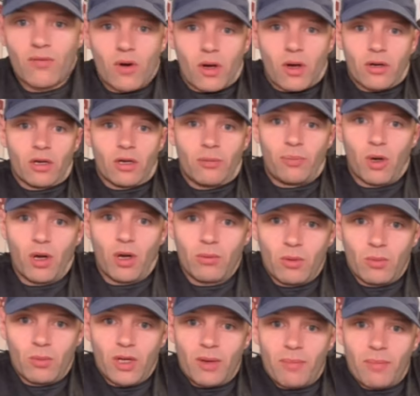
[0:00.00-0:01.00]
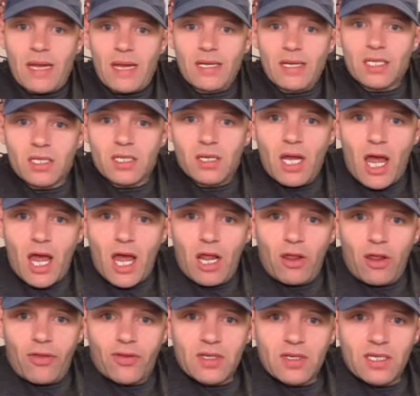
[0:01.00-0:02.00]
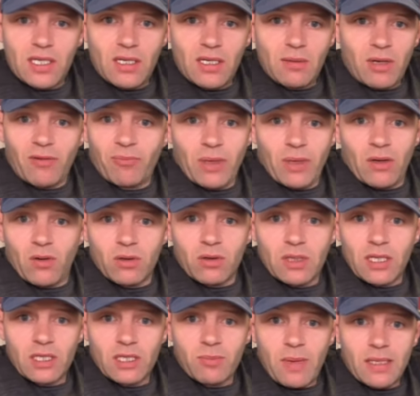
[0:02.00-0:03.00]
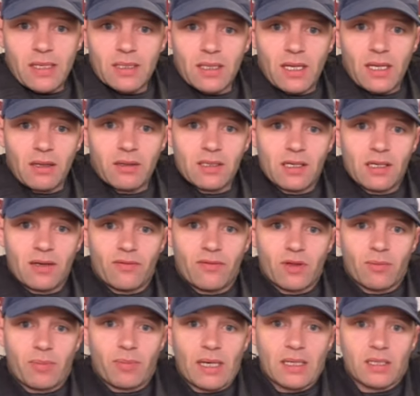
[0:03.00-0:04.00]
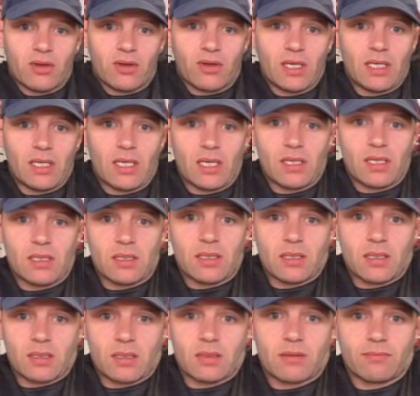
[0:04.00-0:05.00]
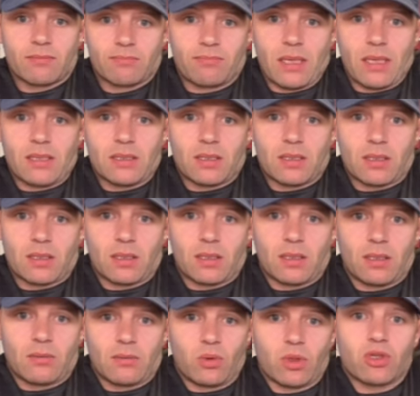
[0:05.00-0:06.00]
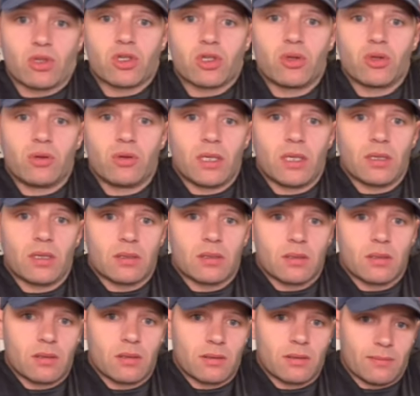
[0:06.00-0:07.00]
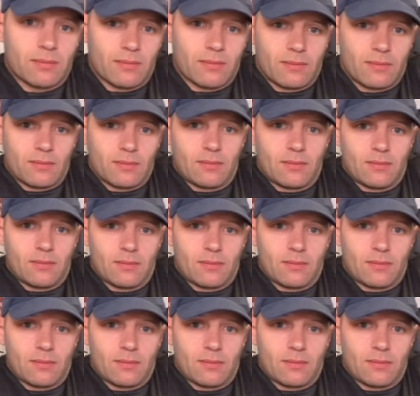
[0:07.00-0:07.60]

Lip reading: So I've got an appointment with a mental health team, and I've been under this mental health team for the past 3 years, basically. Well, 2 years.